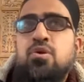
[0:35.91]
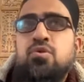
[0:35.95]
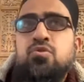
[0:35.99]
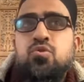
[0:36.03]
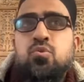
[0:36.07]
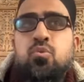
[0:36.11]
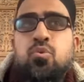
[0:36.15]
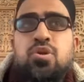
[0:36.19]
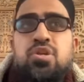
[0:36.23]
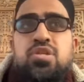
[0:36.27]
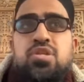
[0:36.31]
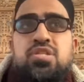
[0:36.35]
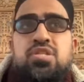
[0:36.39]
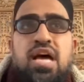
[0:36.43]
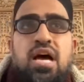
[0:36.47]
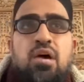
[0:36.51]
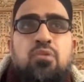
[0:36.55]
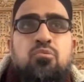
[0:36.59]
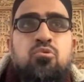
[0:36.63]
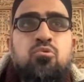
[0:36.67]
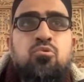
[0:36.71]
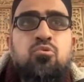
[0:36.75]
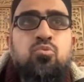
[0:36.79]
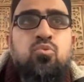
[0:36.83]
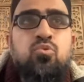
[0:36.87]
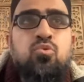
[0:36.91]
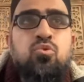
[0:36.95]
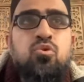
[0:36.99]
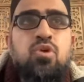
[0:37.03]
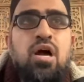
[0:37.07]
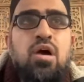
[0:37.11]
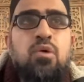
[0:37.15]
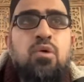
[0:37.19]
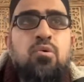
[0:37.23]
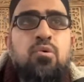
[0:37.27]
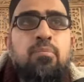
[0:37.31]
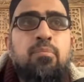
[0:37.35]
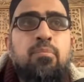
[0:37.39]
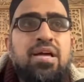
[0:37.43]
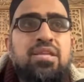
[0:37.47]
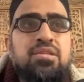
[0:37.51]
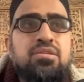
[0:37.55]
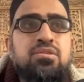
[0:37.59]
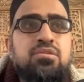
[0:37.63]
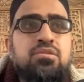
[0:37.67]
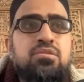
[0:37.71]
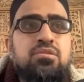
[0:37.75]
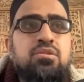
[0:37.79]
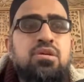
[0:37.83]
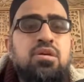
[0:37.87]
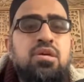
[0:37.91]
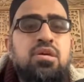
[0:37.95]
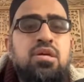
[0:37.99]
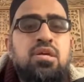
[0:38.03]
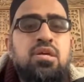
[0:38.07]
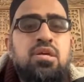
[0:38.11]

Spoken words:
So, what is our war? Our battle